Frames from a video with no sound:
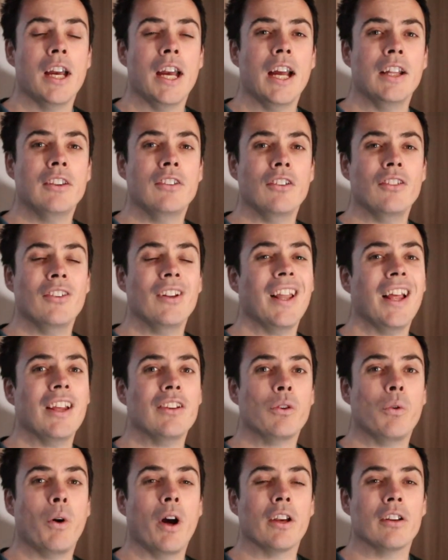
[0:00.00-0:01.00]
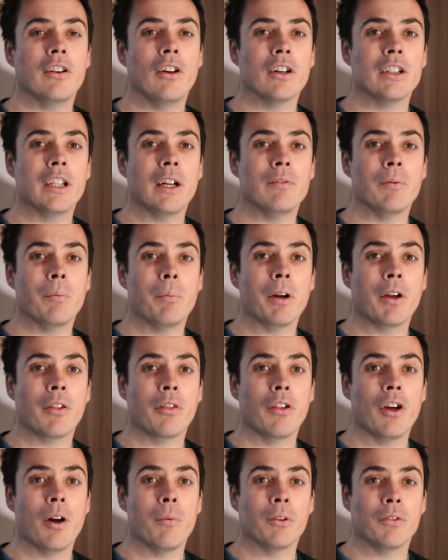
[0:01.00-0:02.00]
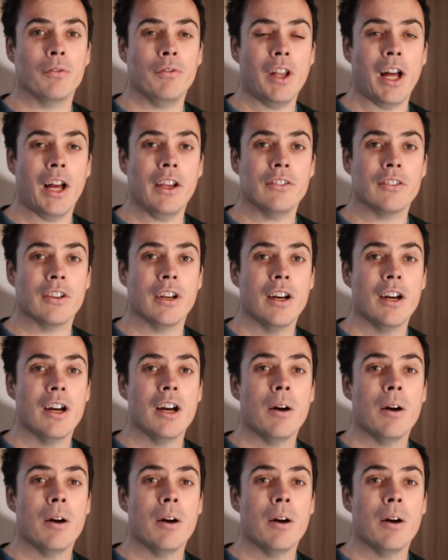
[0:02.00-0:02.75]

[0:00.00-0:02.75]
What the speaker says: It doesn't last quite as long as having a big thermos flask,